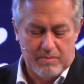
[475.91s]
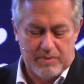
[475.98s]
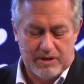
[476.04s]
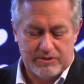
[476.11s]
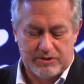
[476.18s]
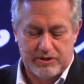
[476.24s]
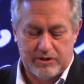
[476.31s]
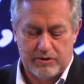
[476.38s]

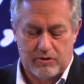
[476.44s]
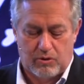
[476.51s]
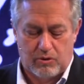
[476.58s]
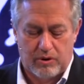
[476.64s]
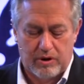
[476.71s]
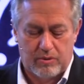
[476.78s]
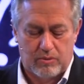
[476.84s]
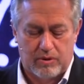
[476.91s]
Betsy and
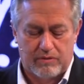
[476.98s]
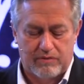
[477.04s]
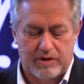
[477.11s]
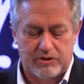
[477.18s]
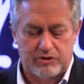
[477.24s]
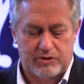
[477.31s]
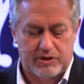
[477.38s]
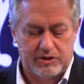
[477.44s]
Corrie were
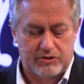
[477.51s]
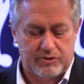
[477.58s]
eventually